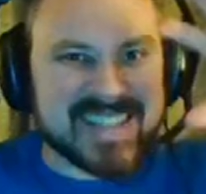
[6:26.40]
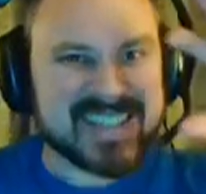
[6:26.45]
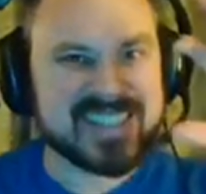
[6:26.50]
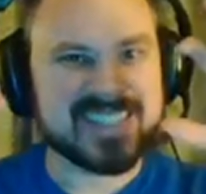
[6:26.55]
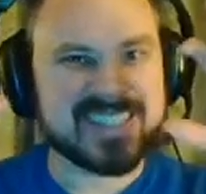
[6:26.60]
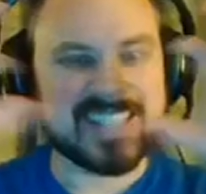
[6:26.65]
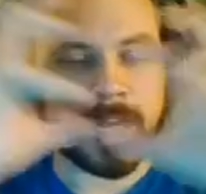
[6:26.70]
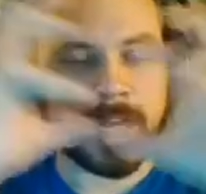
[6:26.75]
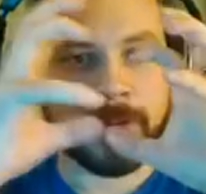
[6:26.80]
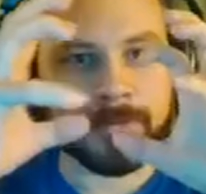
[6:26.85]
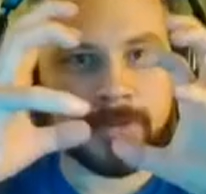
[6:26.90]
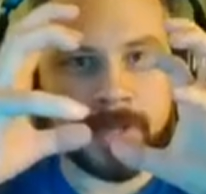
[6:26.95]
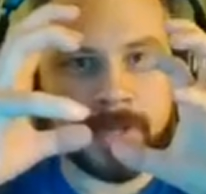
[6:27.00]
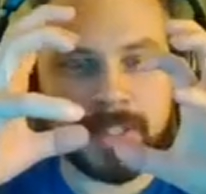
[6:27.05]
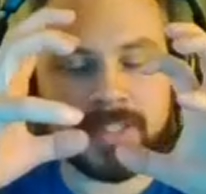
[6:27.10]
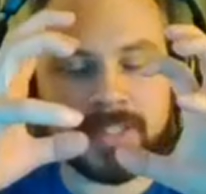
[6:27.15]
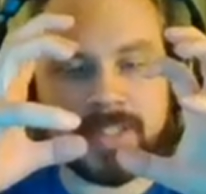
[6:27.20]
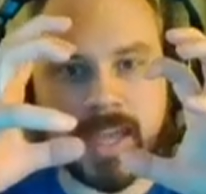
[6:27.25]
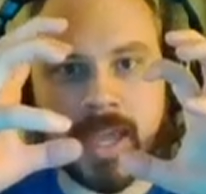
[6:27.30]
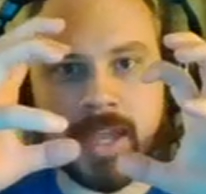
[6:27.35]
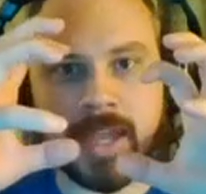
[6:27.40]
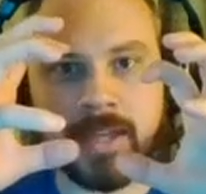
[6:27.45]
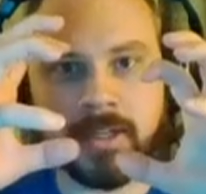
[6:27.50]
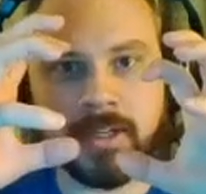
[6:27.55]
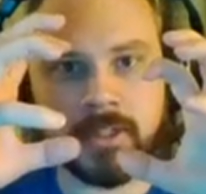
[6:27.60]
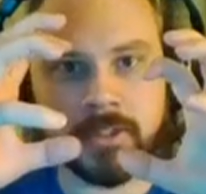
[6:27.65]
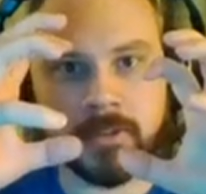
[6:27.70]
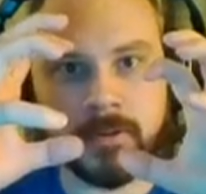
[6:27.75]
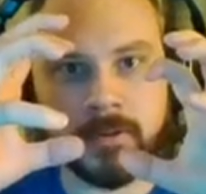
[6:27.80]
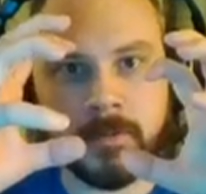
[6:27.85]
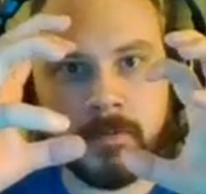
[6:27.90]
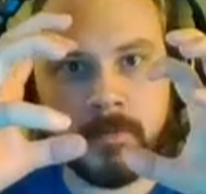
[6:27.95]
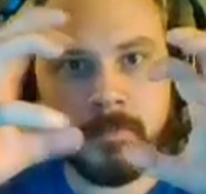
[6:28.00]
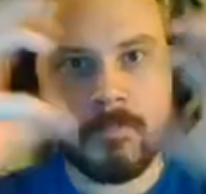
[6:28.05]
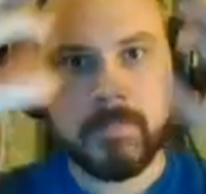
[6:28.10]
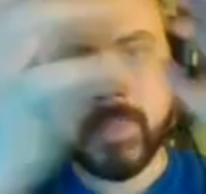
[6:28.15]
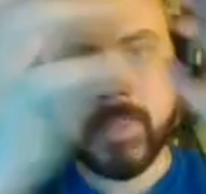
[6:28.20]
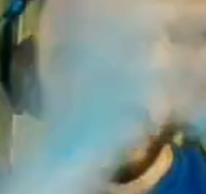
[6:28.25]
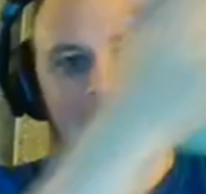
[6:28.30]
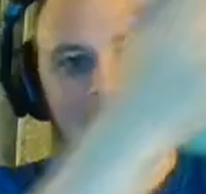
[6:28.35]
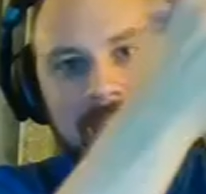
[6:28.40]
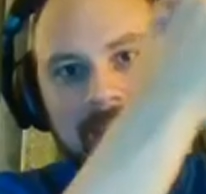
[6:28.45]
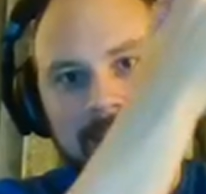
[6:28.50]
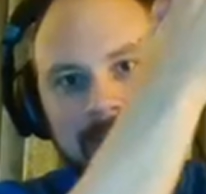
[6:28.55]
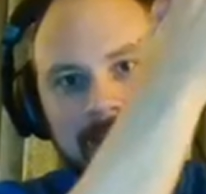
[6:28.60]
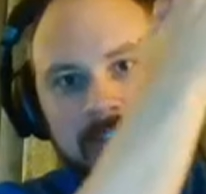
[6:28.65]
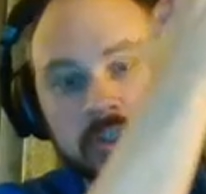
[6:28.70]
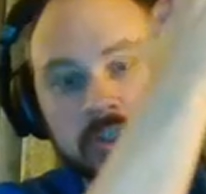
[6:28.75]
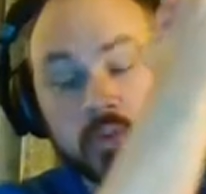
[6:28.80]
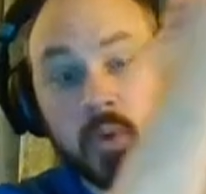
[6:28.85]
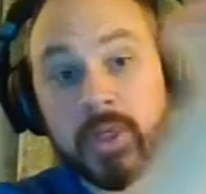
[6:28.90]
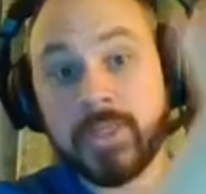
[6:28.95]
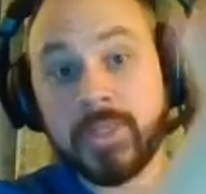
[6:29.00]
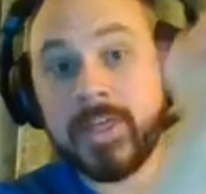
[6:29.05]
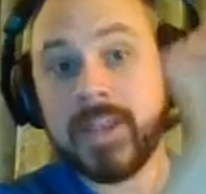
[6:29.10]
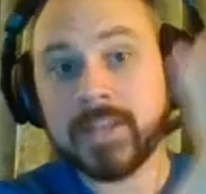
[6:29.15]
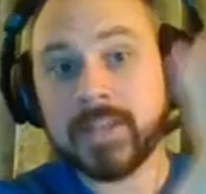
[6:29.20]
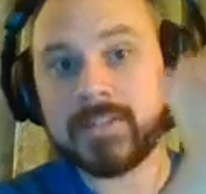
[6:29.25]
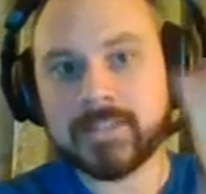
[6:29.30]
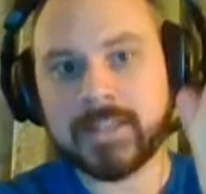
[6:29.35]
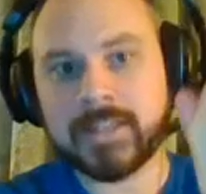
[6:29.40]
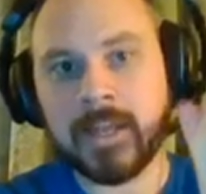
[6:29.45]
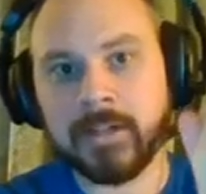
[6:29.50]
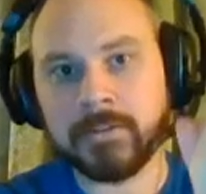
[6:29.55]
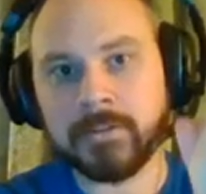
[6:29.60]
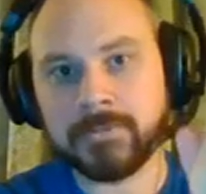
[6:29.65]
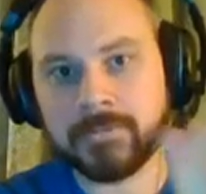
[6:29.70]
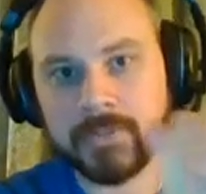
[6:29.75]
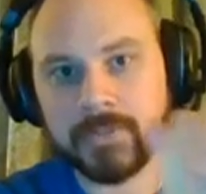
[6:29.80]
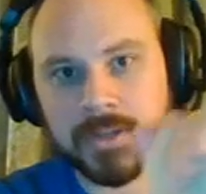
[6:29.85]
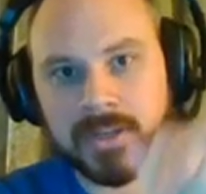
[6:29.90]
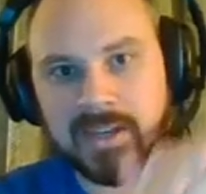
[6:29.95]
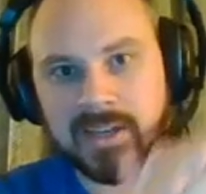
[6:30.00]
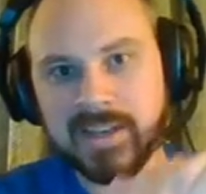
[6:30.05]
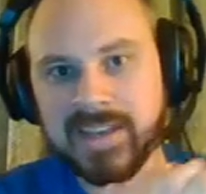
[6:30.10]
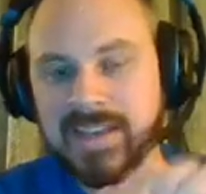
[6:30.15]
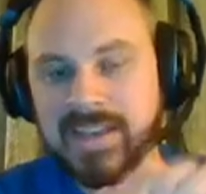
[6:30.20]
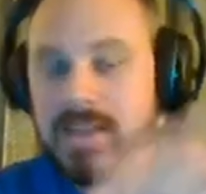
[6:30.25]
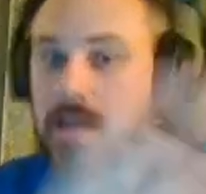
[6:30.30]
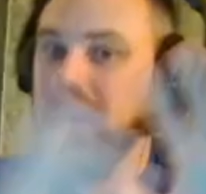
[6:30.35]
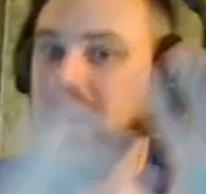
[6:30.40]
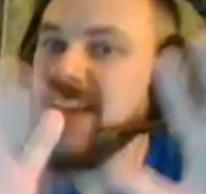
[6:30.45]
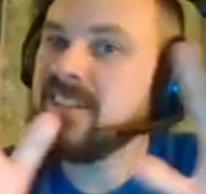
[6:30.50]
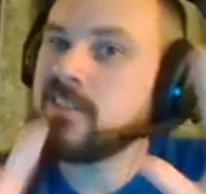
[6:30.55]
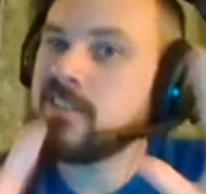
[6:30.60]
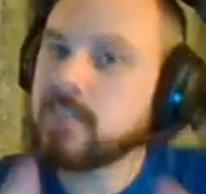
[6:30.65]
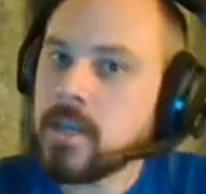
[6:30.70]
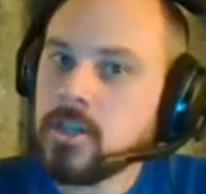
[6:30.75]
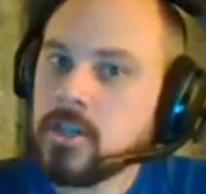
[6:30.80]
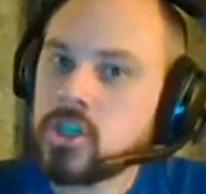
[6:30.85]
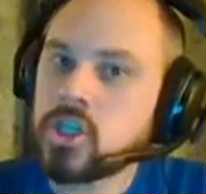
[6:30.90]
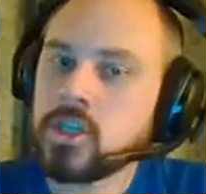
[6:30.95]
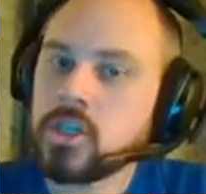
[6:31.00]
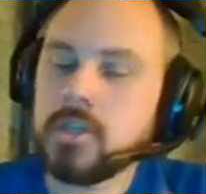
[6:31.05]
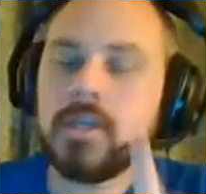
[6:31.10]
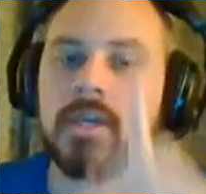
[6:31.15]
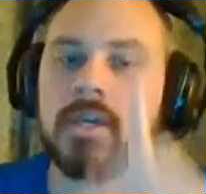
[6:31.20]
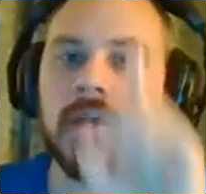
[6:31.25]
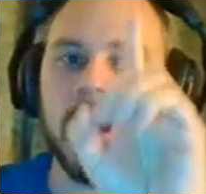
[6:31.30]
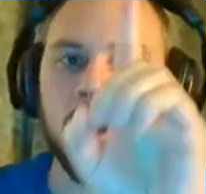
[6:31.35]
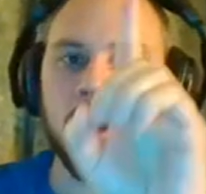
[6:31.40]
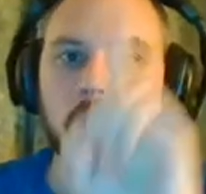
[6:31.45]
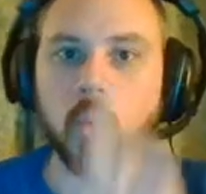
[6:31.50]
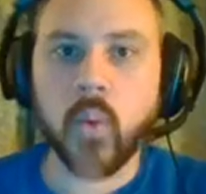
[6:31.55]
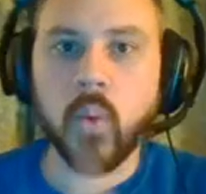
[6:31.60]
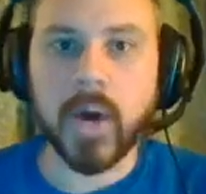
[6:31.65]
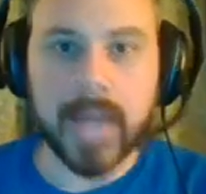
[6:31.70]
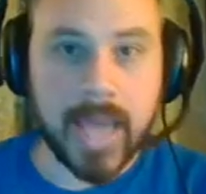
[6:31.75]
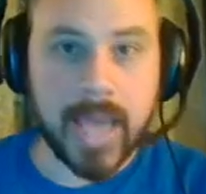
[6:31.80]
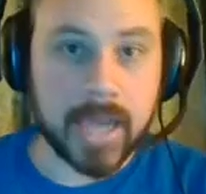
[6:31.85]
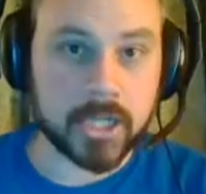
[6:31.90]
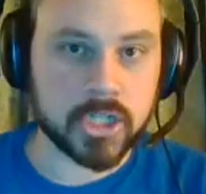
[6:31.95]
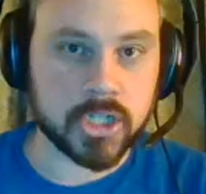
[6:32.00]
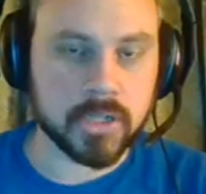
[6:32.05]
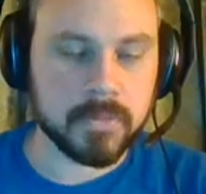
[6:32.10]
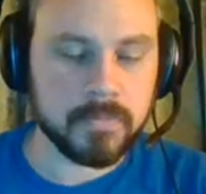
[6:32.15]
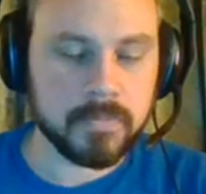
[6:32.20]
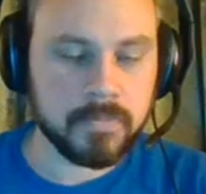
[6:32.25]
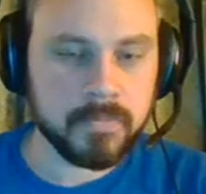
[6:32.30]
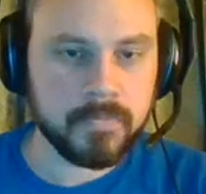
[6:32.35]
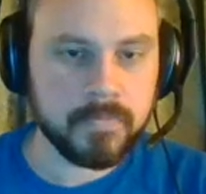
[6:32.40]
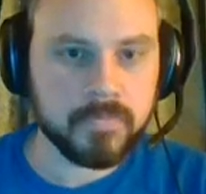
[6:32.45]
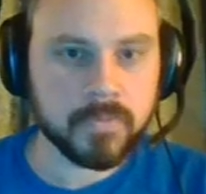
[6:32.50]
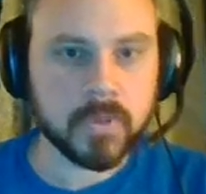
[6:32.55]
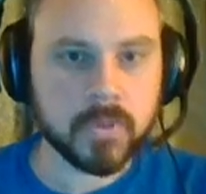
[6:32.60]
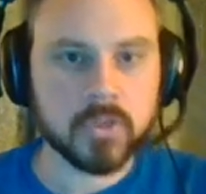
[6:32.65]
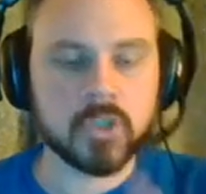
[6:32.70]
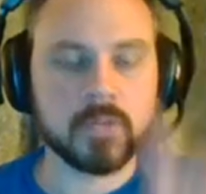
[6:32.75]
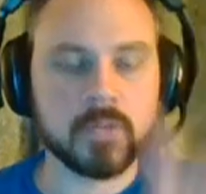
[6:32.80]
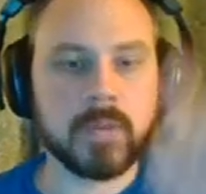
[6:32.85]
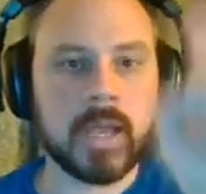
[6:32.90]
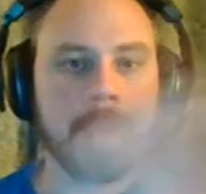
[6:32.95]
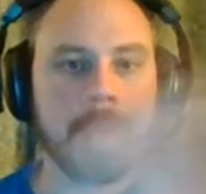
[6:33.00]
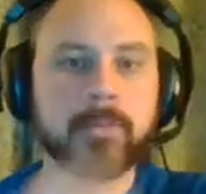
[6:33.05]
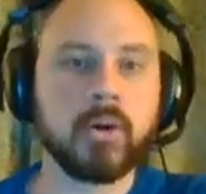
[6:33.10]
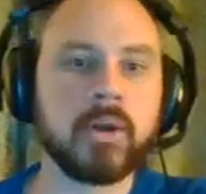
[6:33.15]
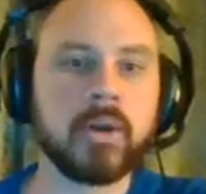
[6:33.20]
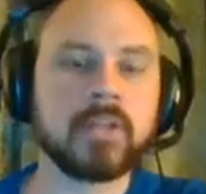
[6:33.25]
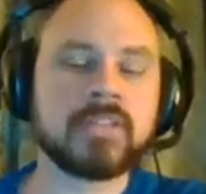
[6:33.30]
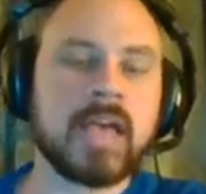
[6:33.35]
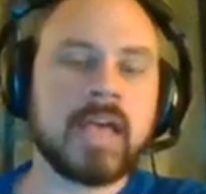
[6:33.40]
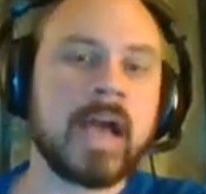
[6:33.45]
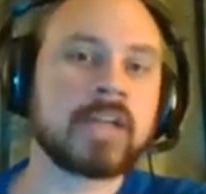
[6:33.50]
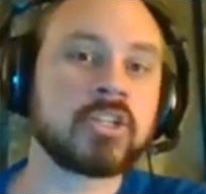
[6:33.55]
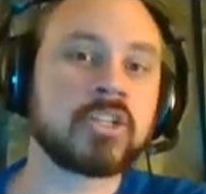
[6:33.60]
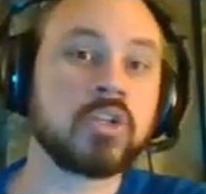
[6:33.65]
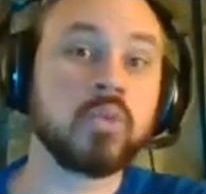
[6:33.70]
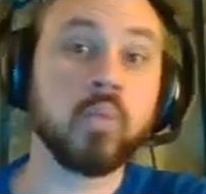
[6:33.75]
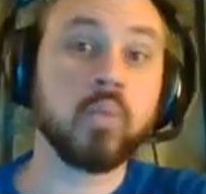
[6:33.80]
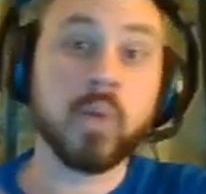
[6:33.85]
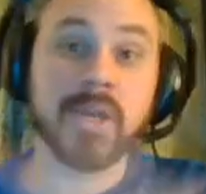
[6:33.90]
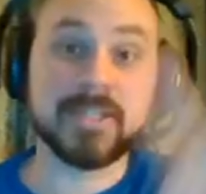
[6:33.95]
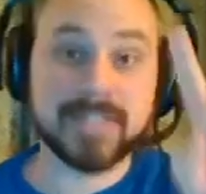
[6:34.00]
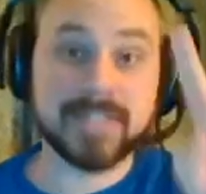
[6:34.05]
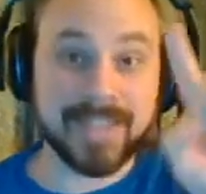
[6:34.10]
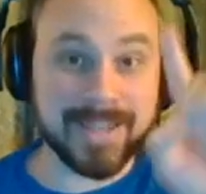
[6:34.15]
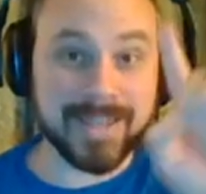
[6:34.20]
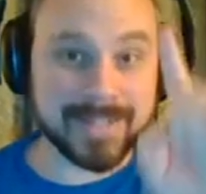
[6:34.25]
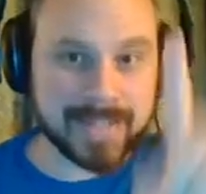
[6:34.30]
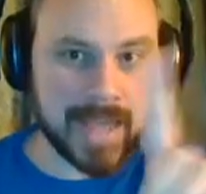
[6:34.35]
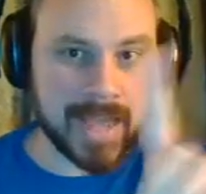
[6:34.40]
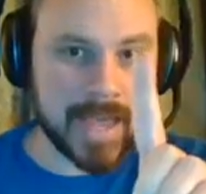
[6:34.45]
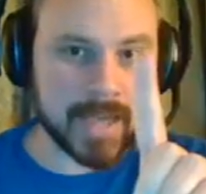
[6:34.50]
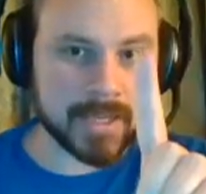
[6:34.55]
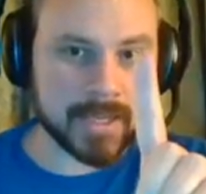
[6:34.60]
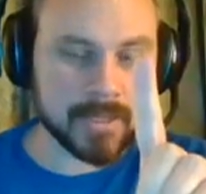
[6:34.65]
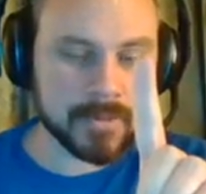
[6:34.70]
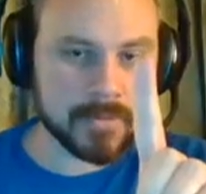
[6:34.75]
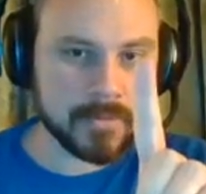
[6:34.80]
self-contained and is within itself essentially one action. So my opponent's action was attack.